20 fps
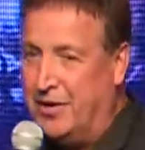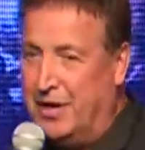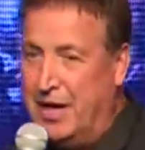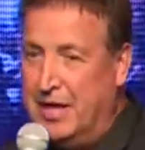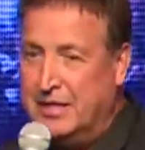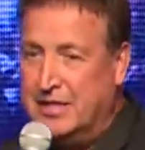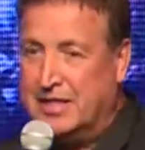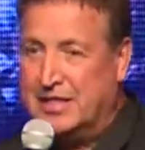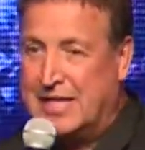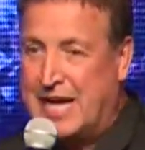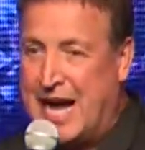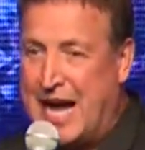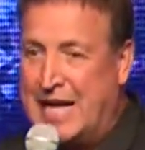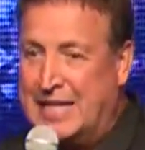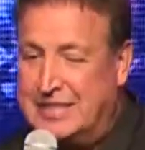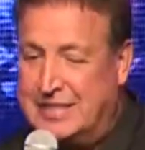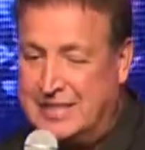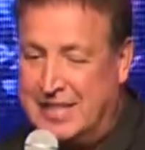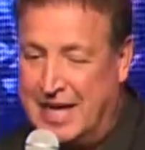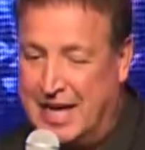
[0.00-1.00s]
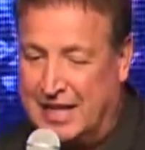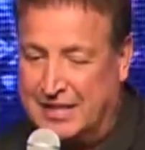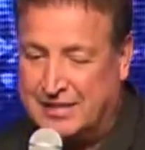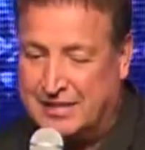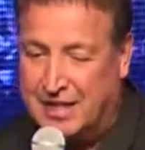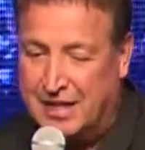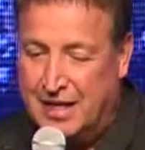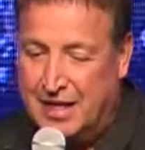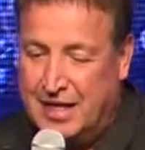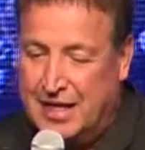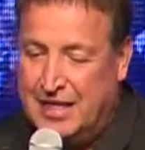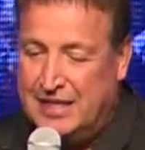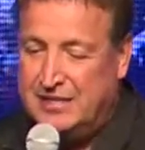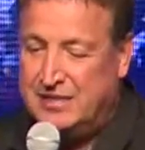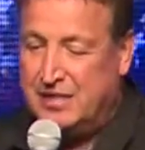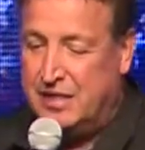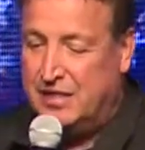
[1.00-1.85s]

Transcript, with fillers: The context, he's,